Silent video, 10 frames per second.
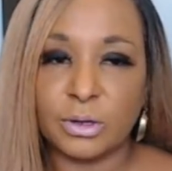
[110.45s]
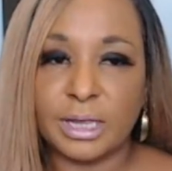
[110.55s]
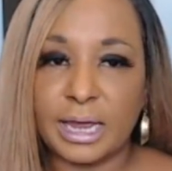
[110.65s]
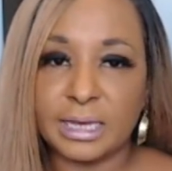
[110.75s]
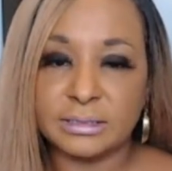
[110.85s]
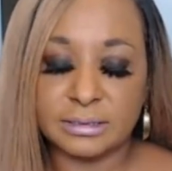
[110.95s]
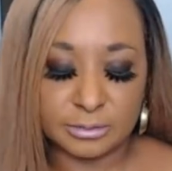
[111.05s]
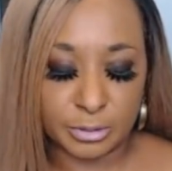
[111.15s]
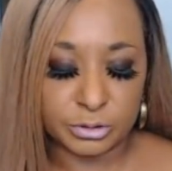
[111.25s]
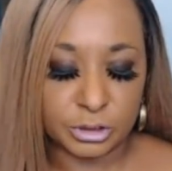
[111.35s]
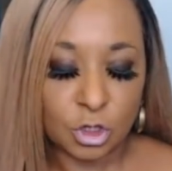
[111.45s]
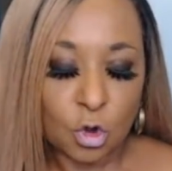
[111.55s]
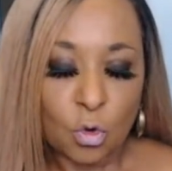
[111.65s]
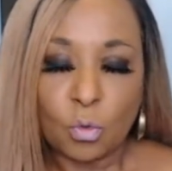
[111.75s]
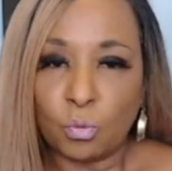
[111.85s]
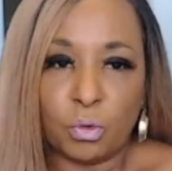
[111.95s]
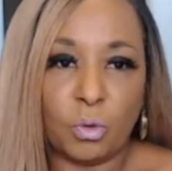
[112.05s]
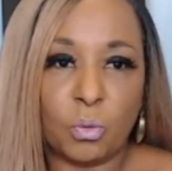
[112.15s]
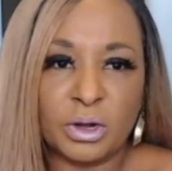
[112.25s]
So I asked this person, well,